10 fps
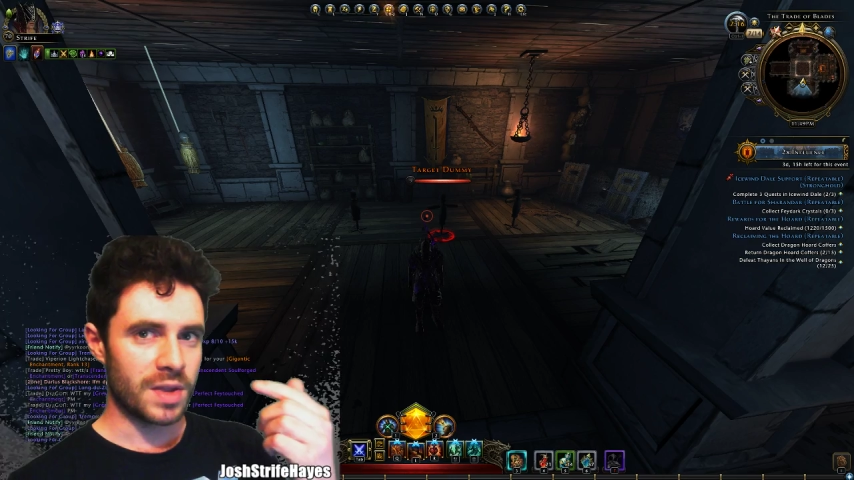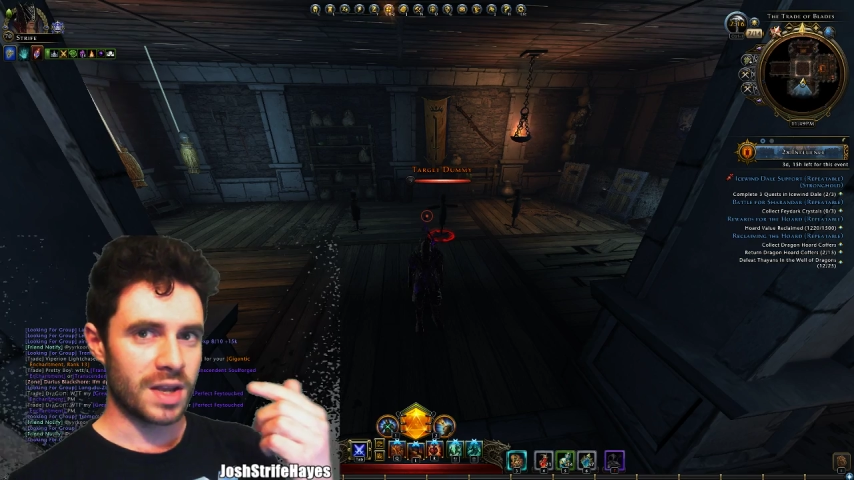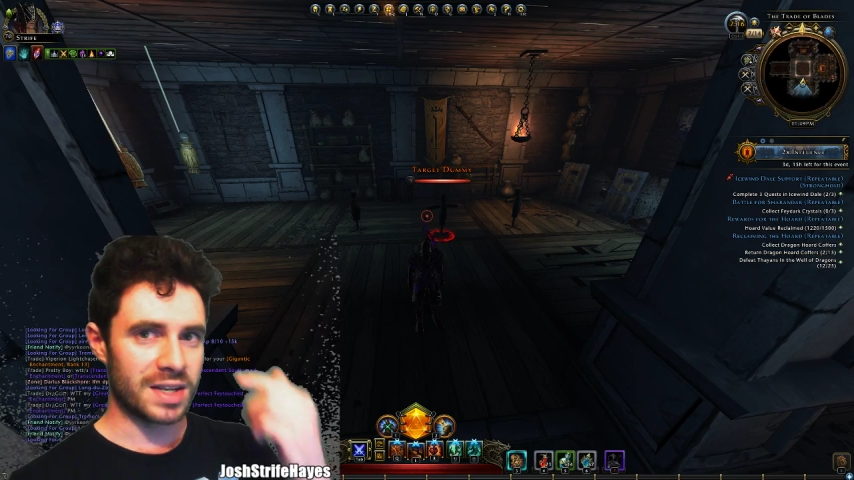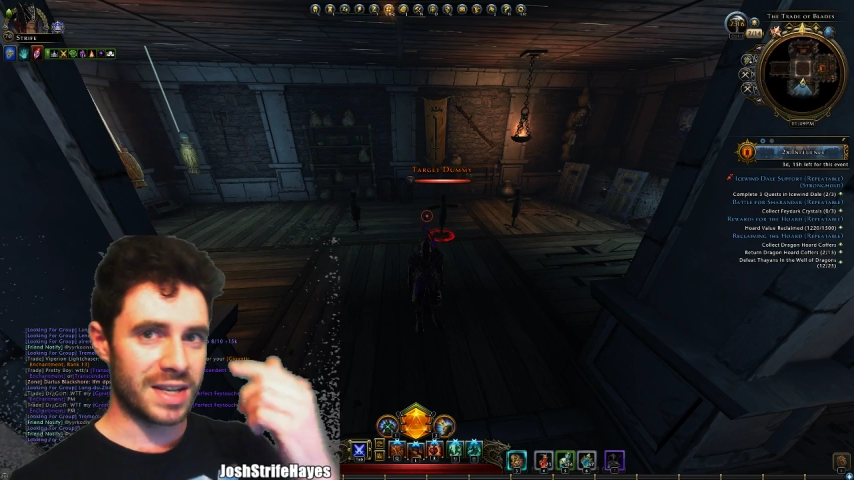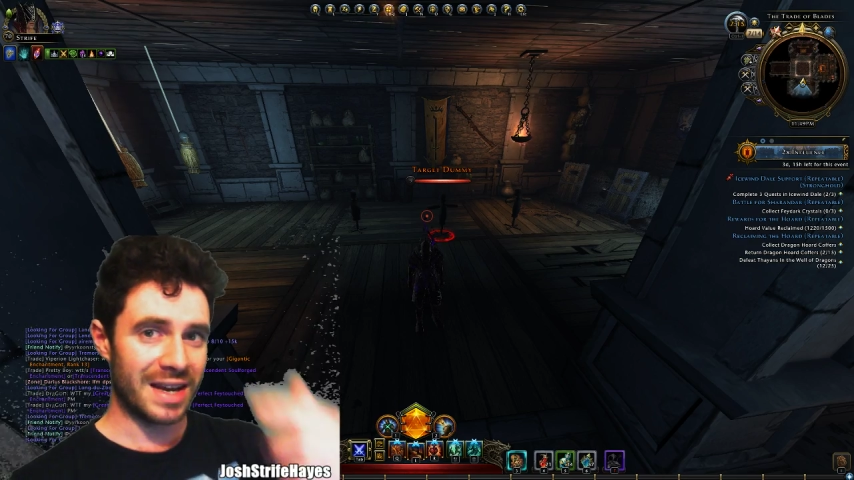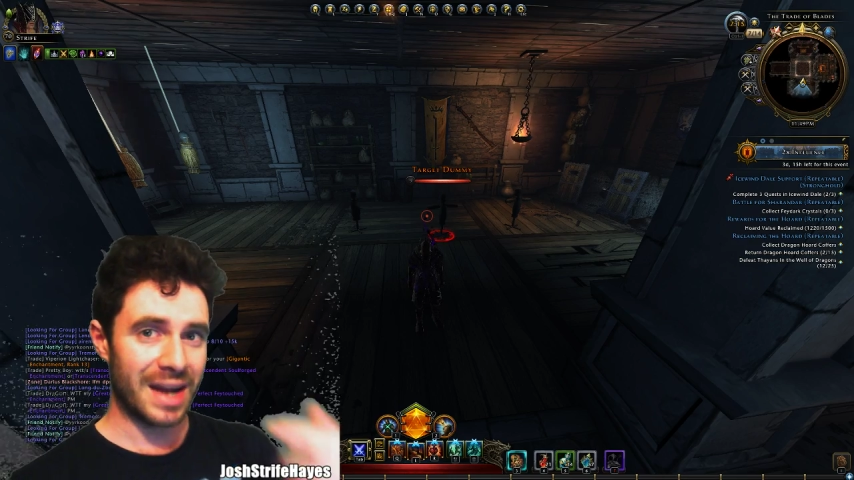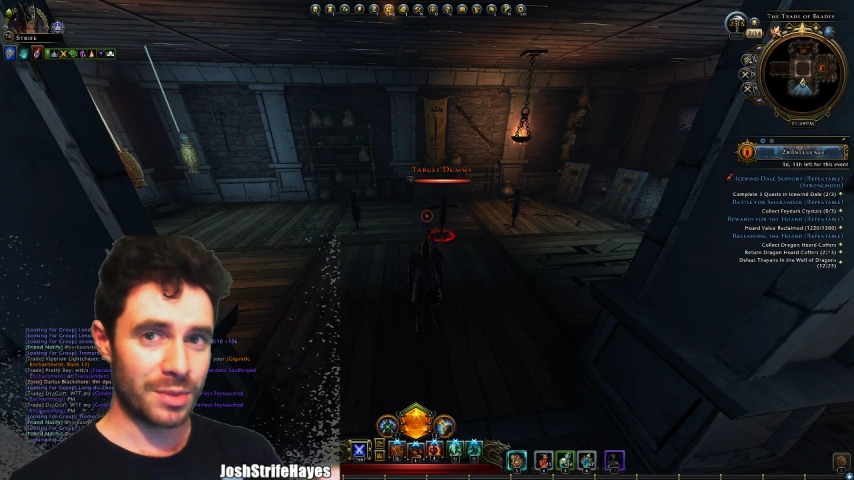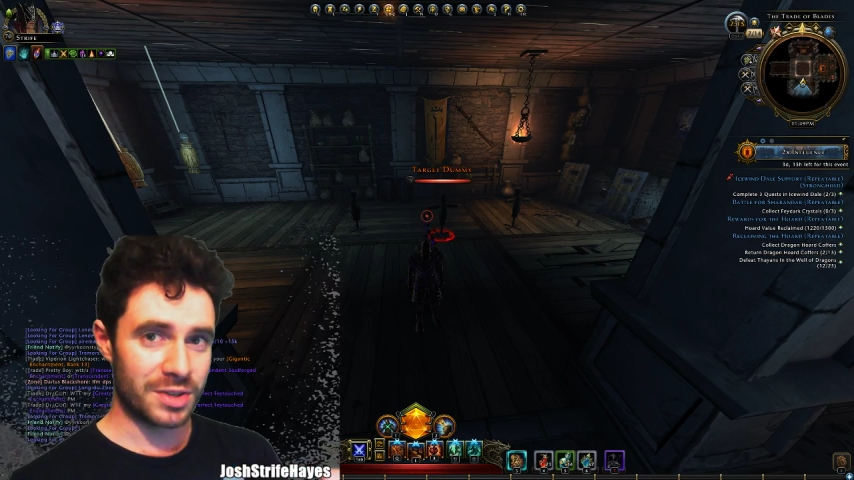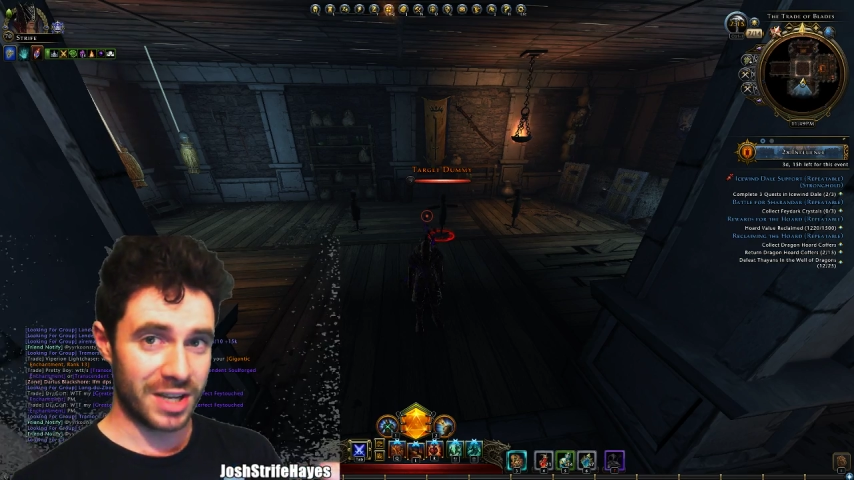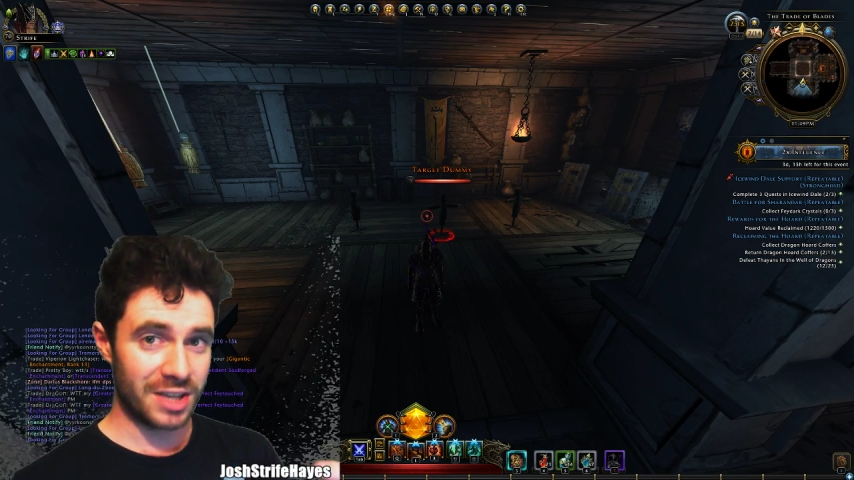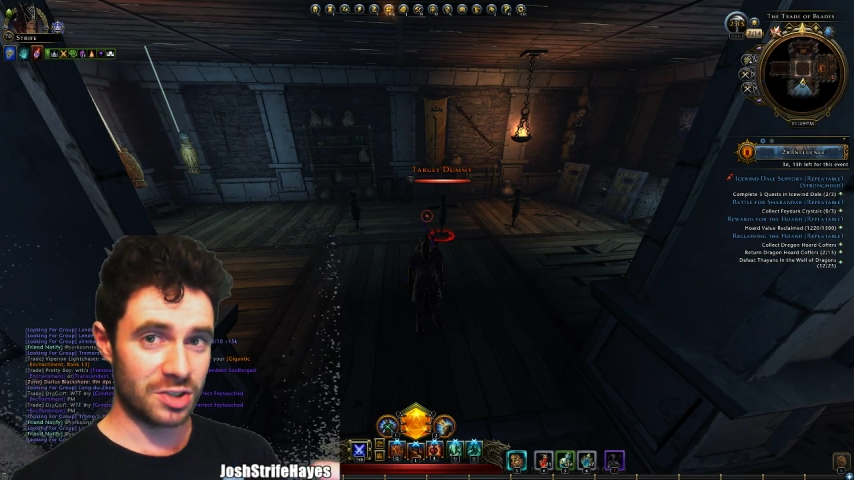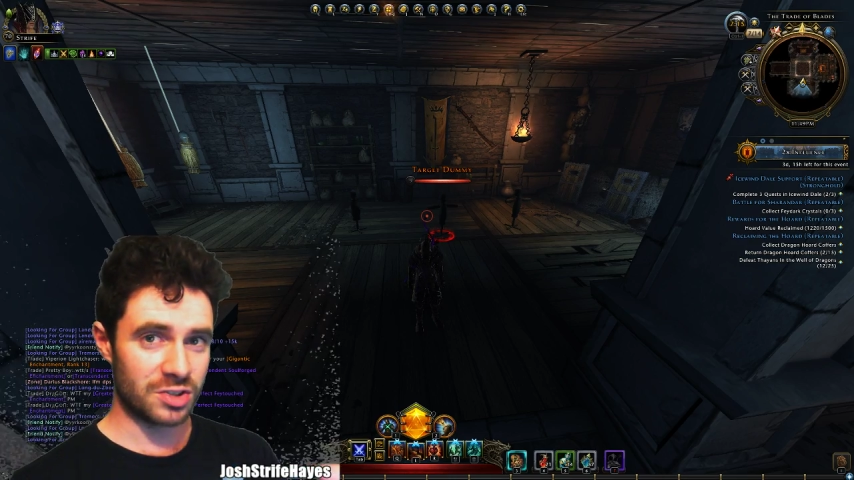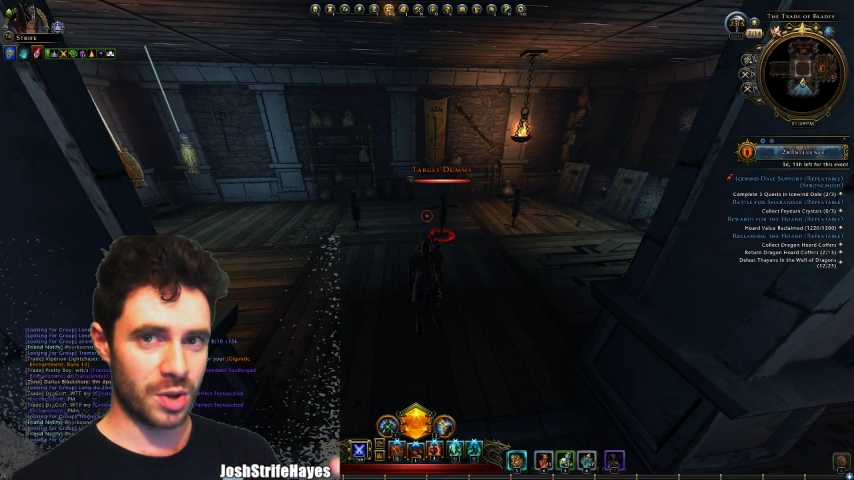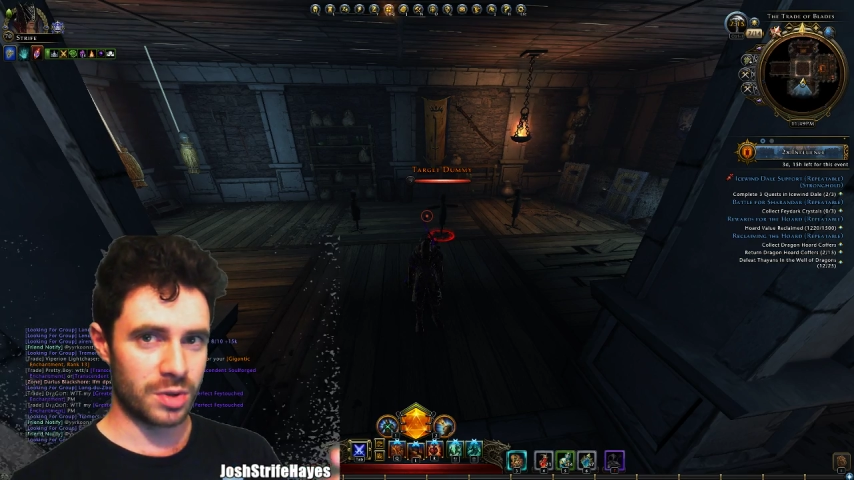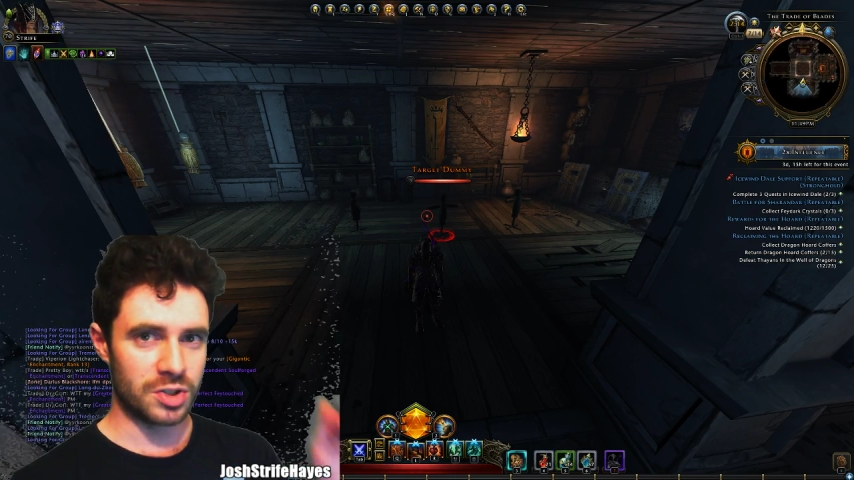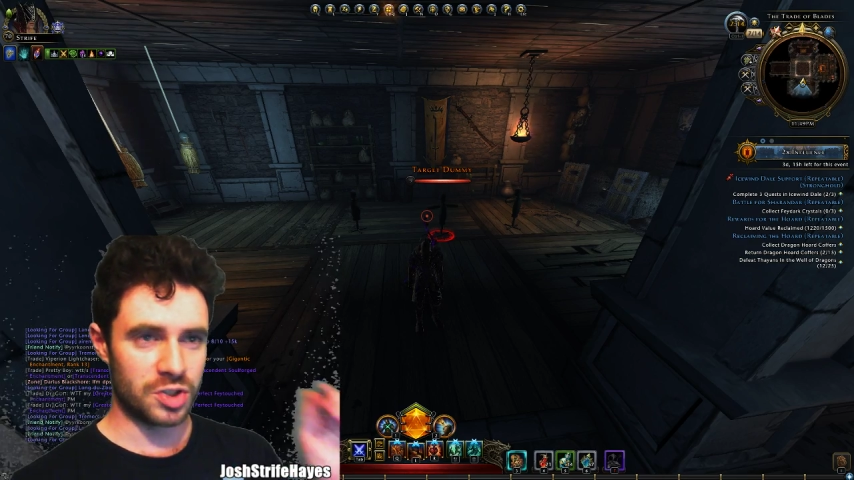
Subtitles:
get out the danger zone and